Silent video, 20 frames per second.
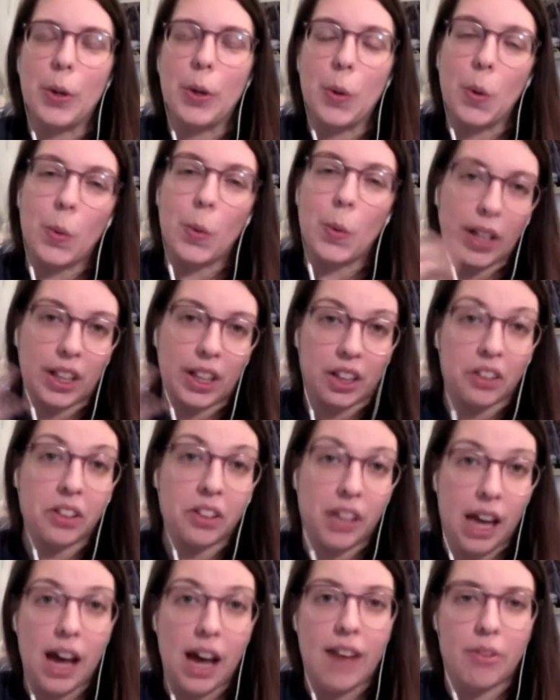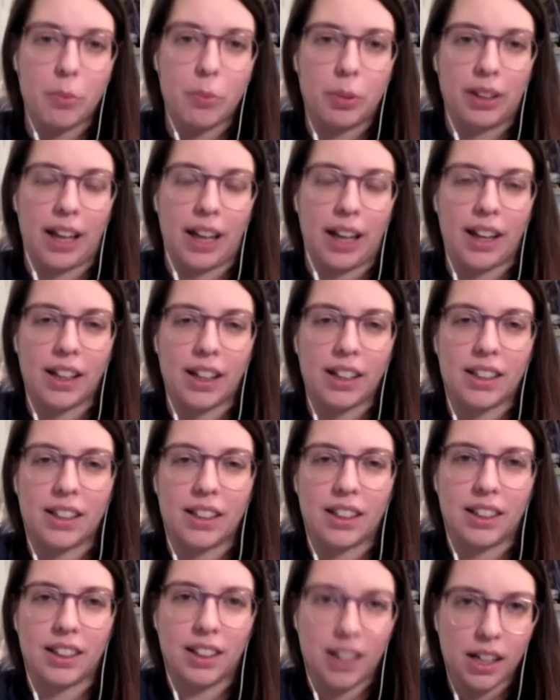we clearly have a planet.
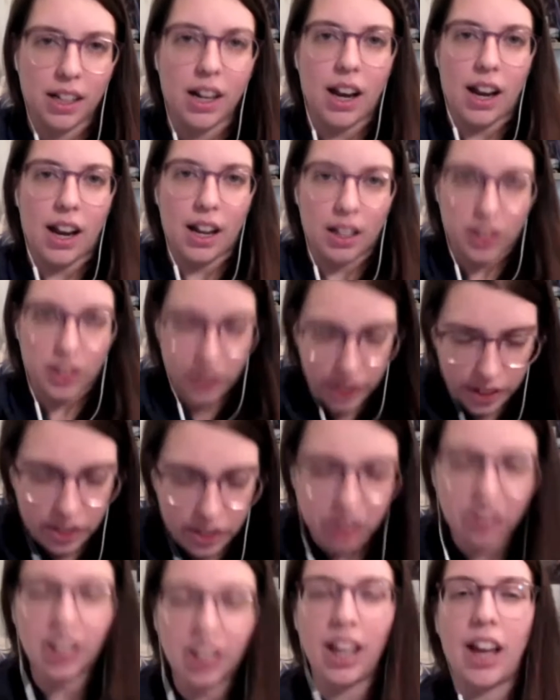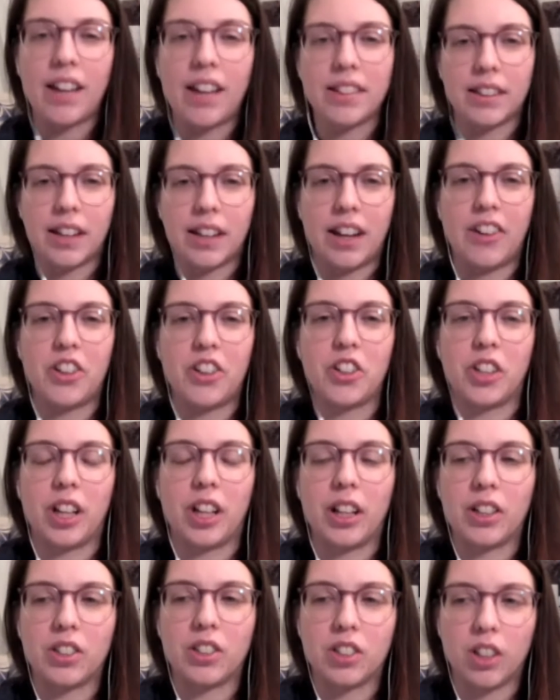It clearly has an
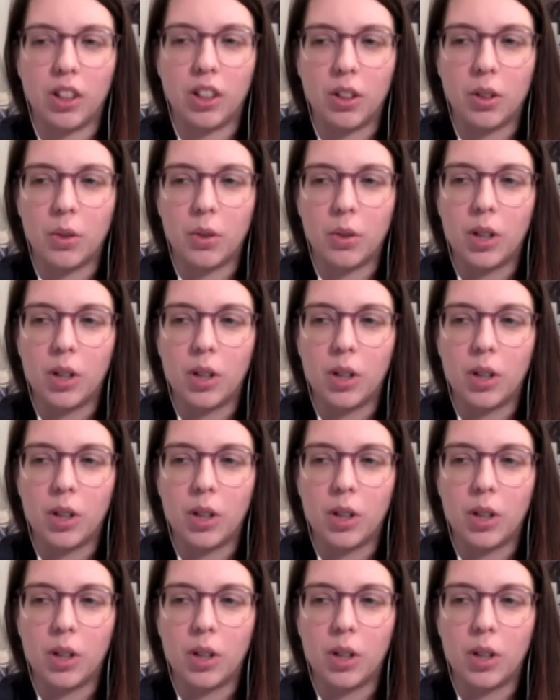energy. So